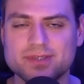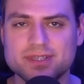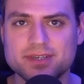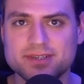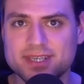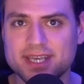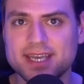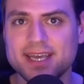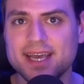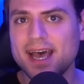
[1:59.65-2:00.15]
You
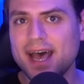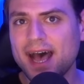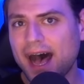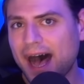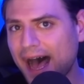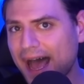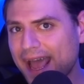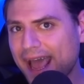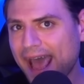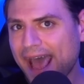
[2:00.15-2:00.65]
see,
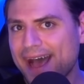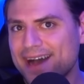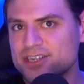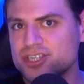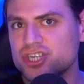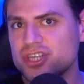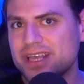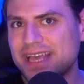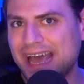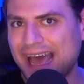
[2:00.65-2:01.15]
I
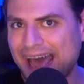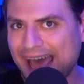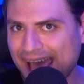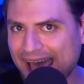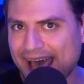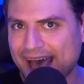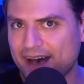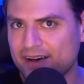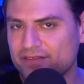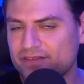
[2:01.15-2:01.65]
actually
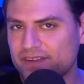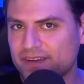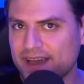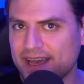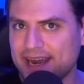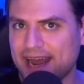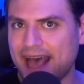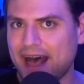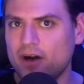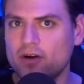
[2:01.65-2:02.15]
have an
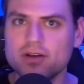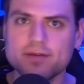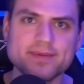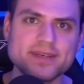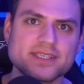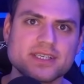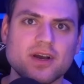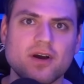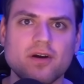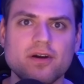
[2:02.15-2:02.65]

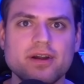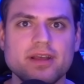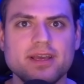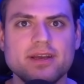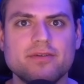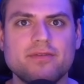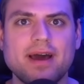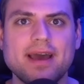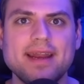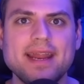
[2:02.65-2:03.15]
Alchemist card here
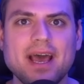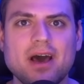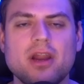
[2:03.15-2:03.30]
right now,